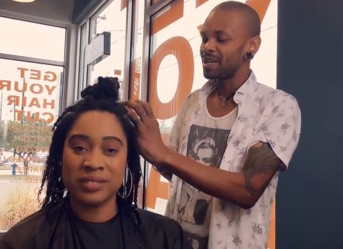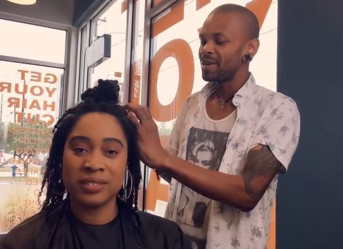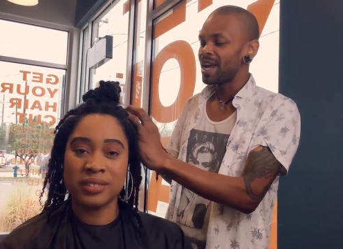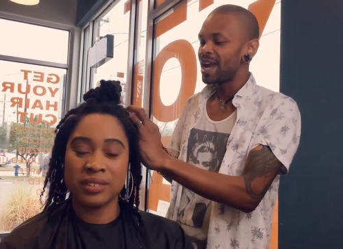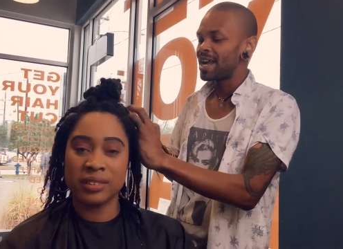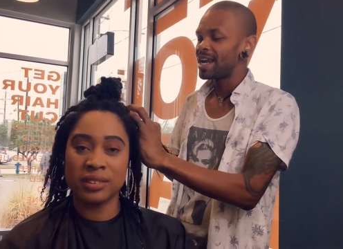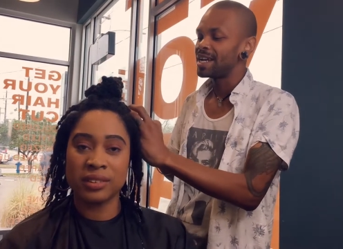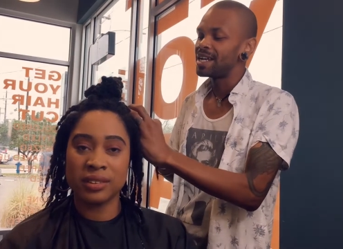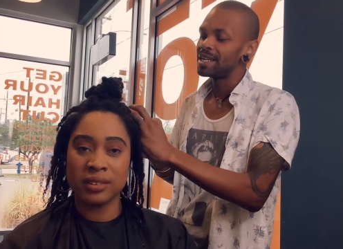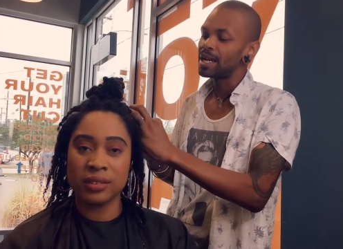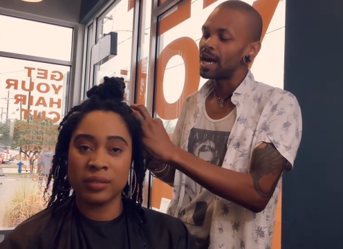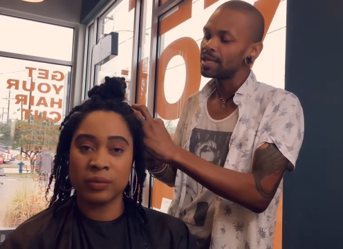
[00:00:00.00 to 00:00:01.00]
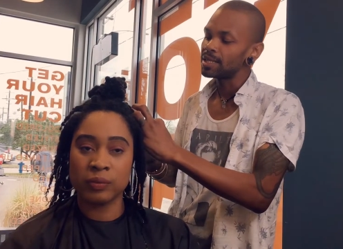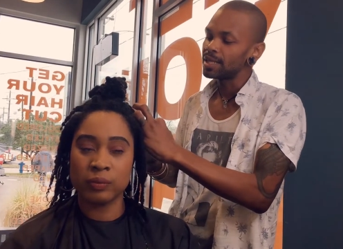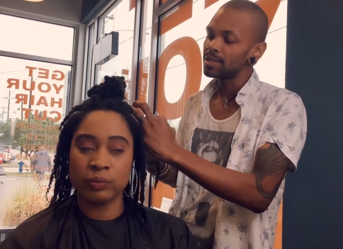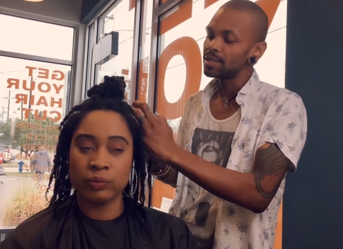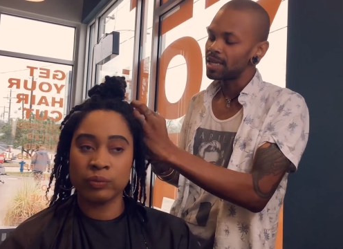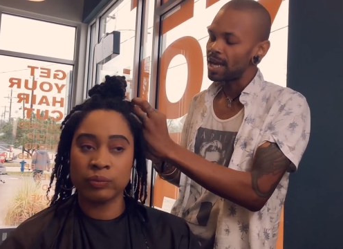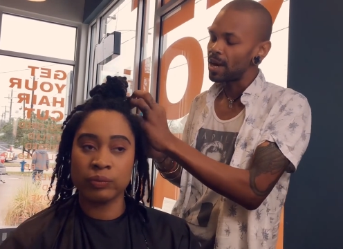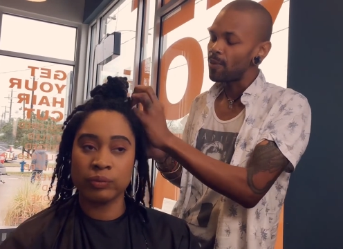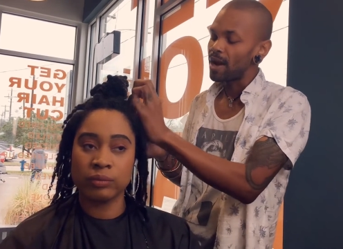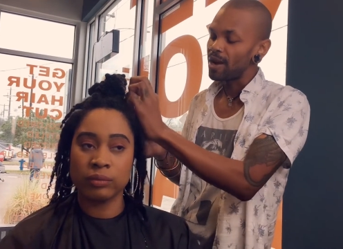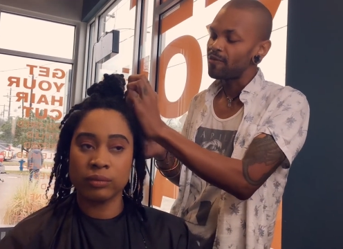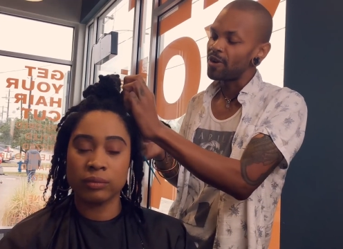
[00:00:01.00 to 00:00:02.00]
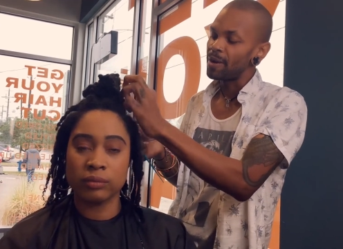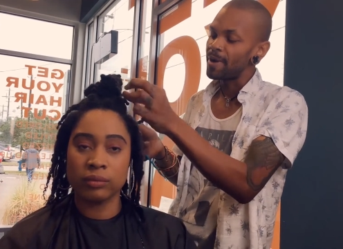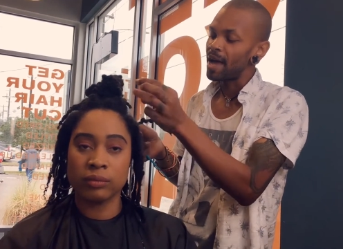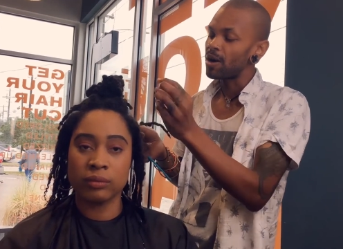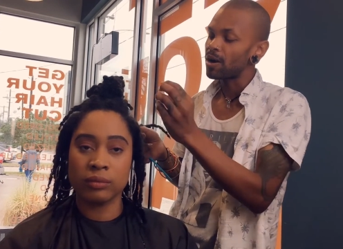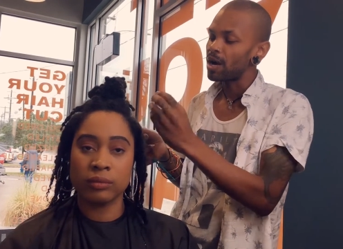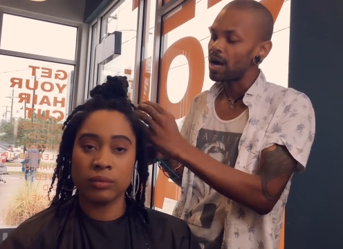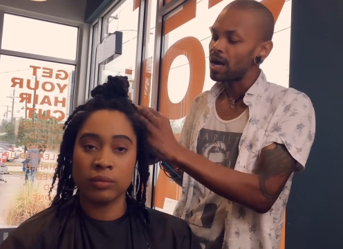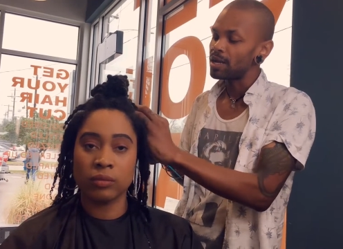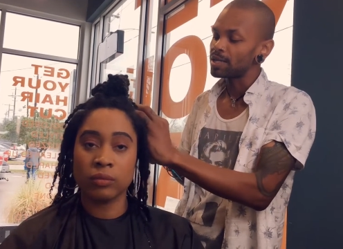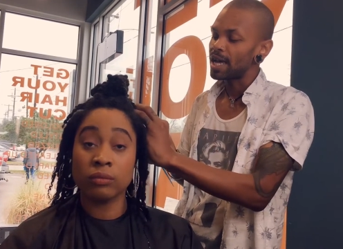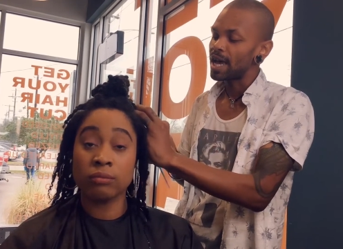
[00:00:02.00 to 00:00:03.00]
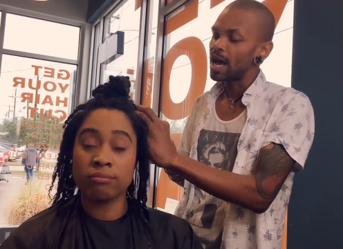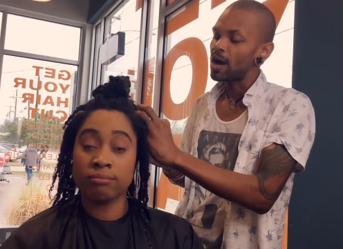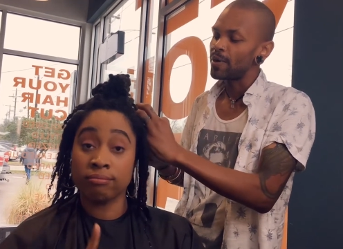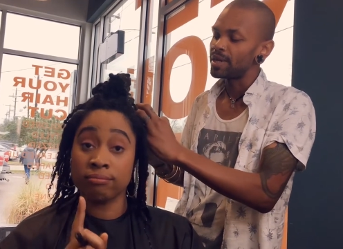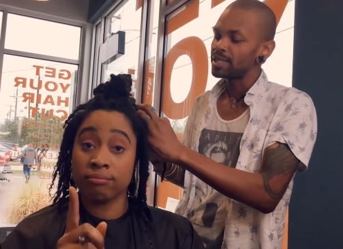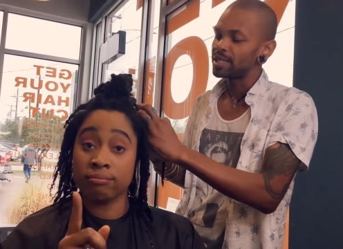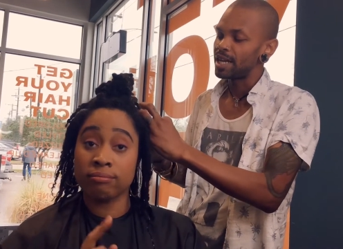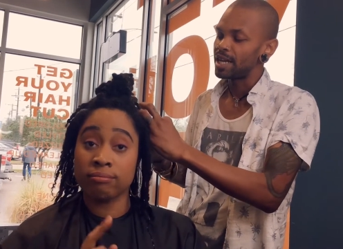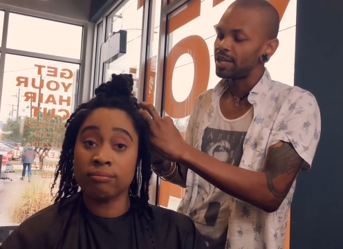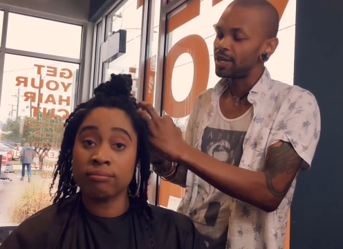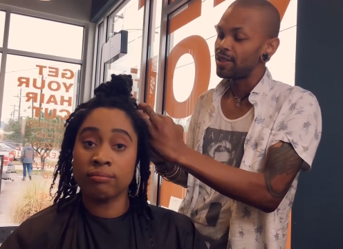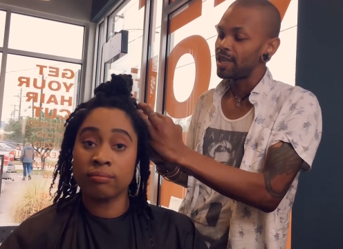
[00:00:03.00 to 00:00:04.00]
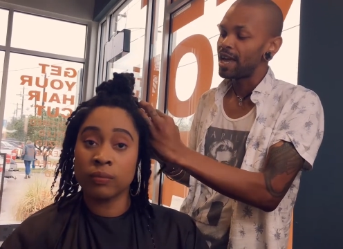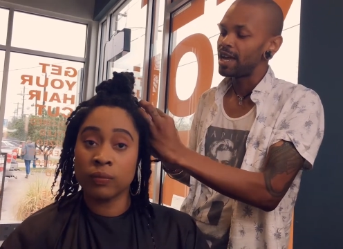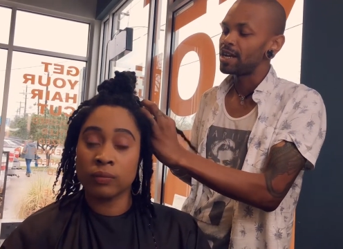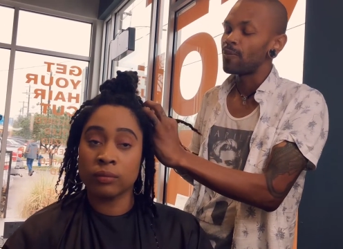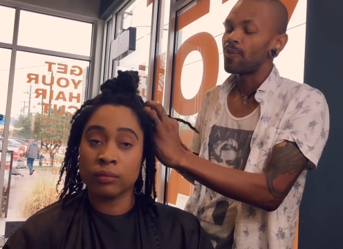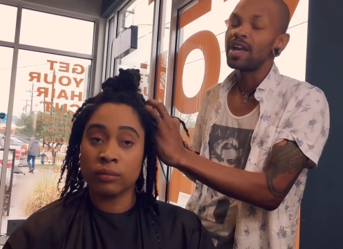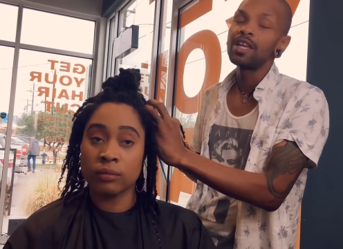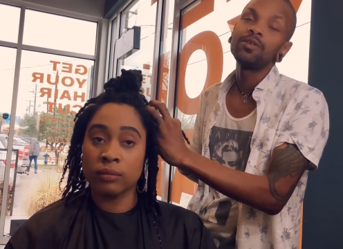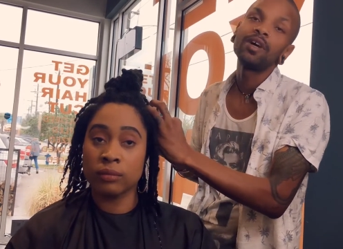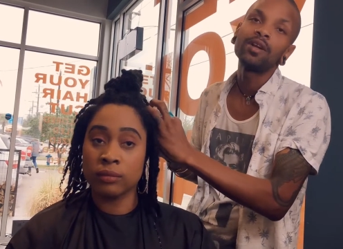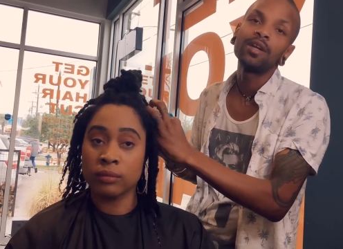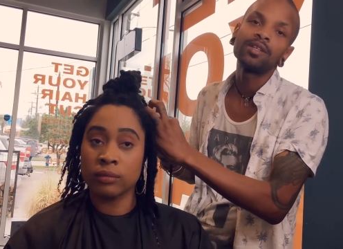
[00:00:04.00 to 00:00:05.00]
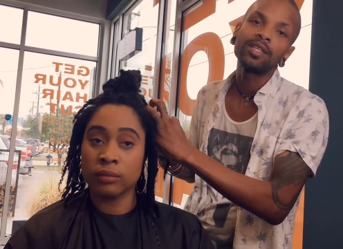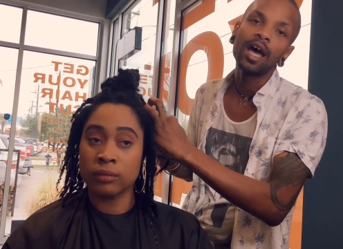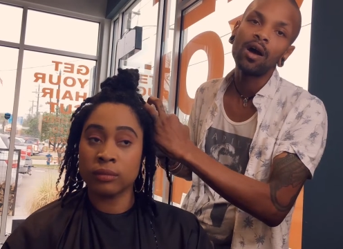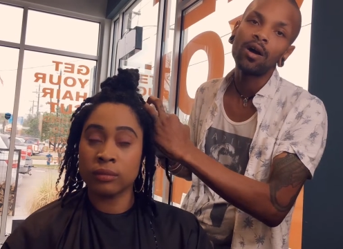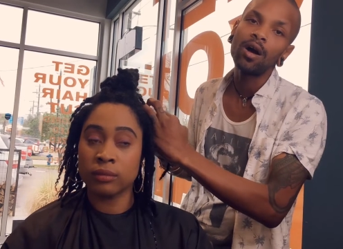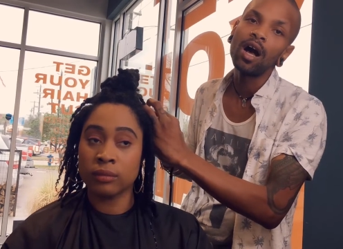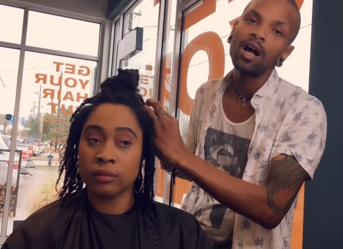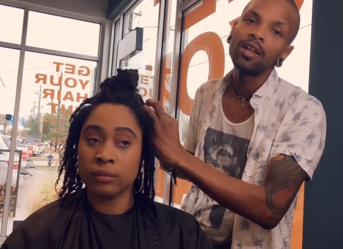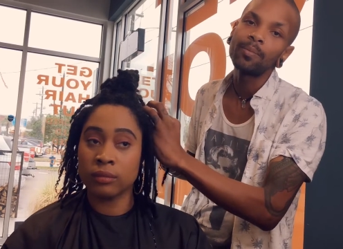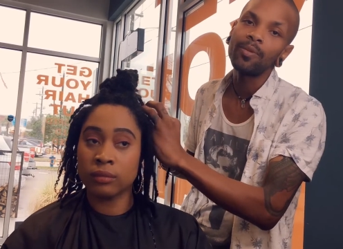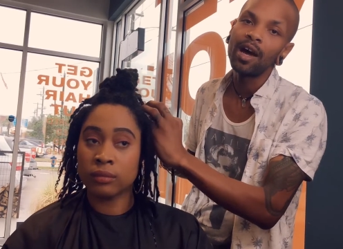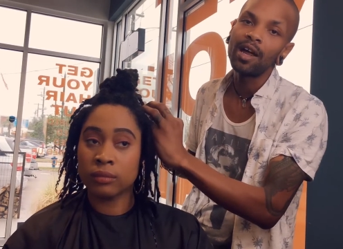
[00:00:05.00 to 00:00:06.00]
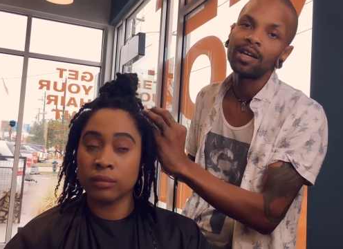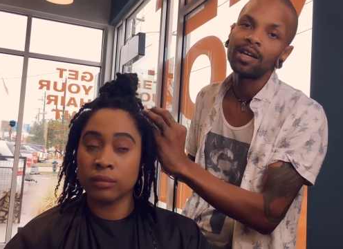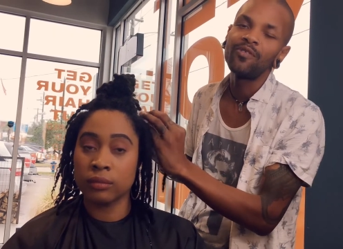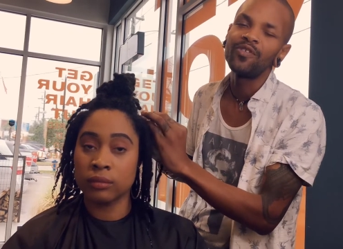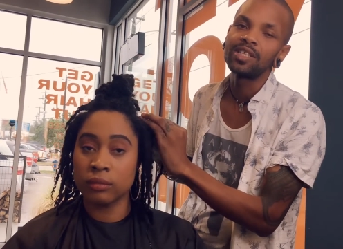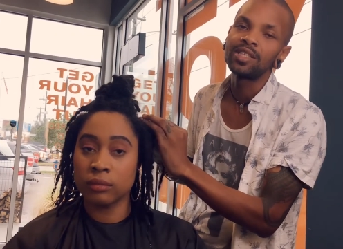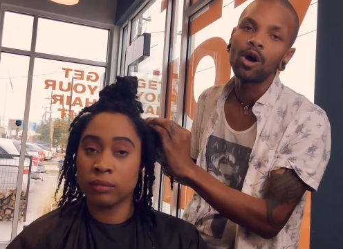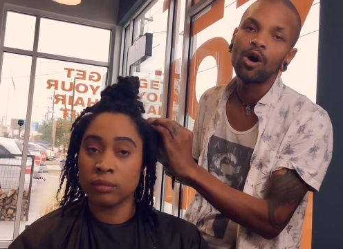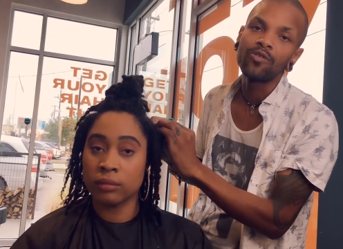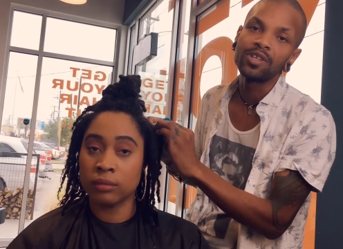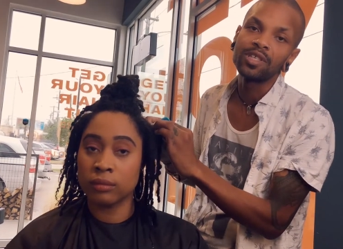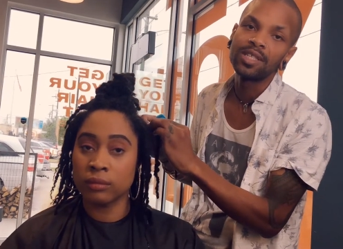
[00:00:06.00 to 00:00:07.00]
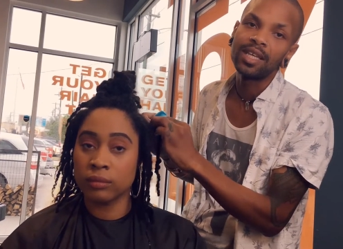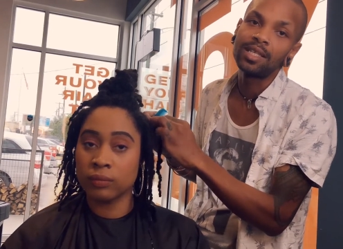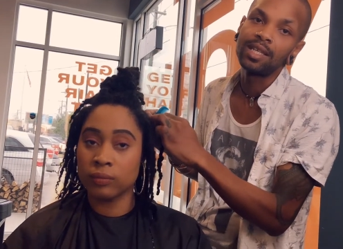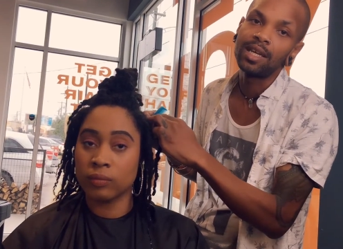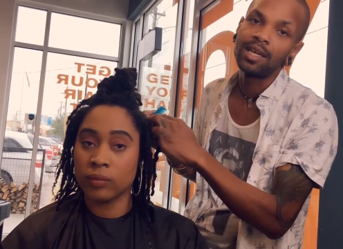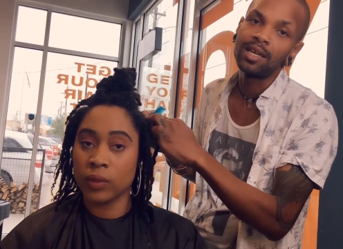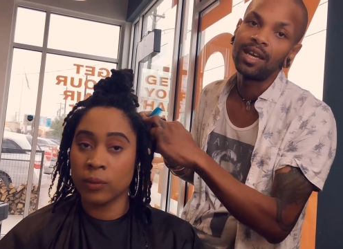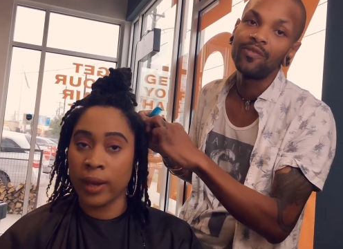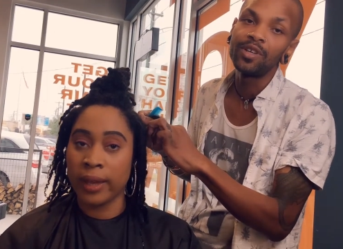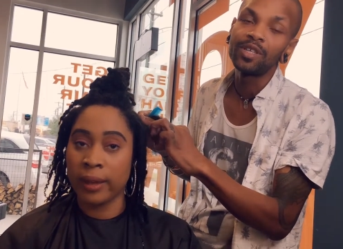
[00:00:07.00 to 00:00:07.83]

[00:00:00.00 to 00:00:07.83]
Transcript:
Speaker 1: to do that also stay away from alcohols. I always say to do that. the way you know there's alcohol in product is it's over scented. If